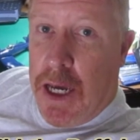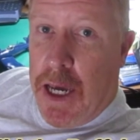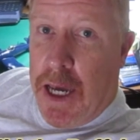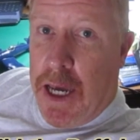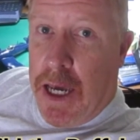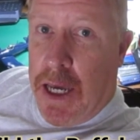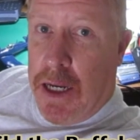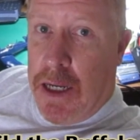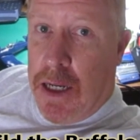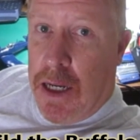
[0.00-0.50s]

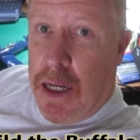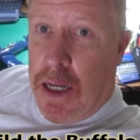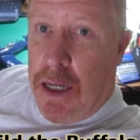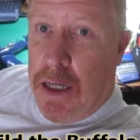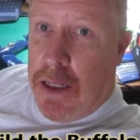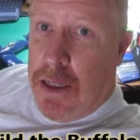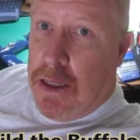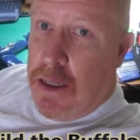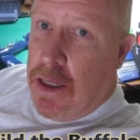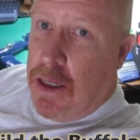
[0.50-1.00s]
and
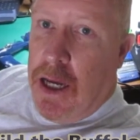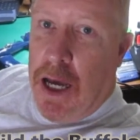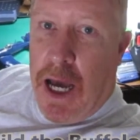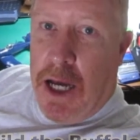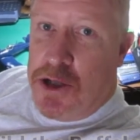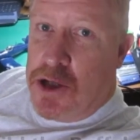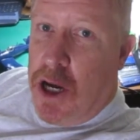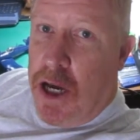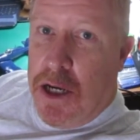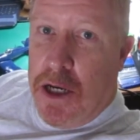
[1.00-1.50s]
uh,
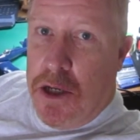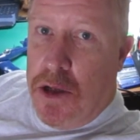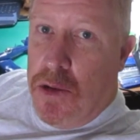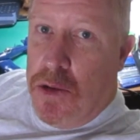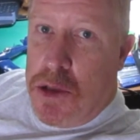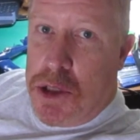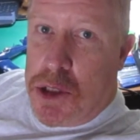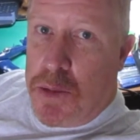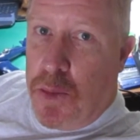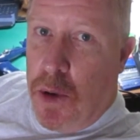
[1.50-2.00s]
I tried to
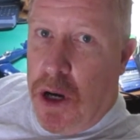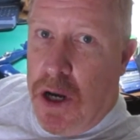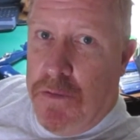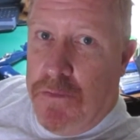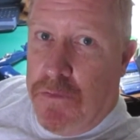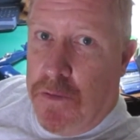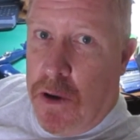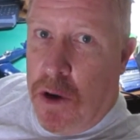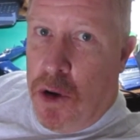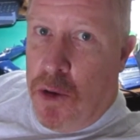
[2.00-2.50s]
do the spray
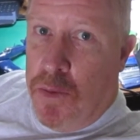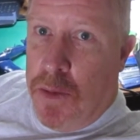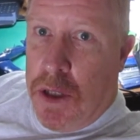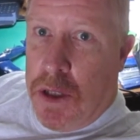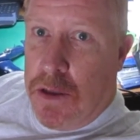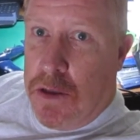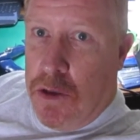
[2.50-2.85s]
foam.